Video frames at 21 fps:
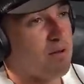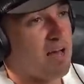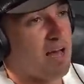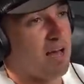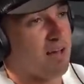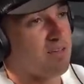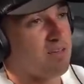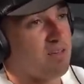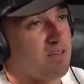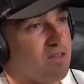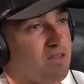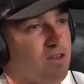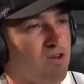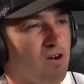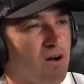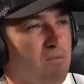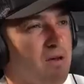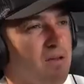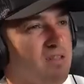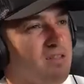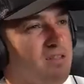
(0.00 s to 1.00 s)
Yeah. You know what
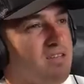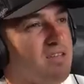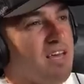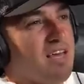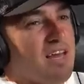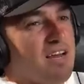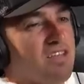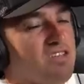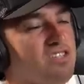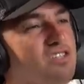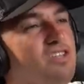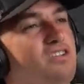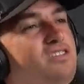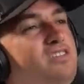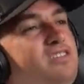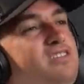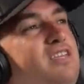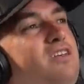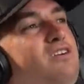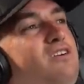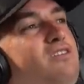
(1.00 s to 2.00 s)
I mean? He kind of just does
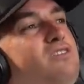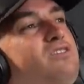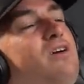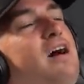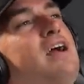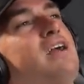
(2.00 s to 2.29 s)
his deal. So I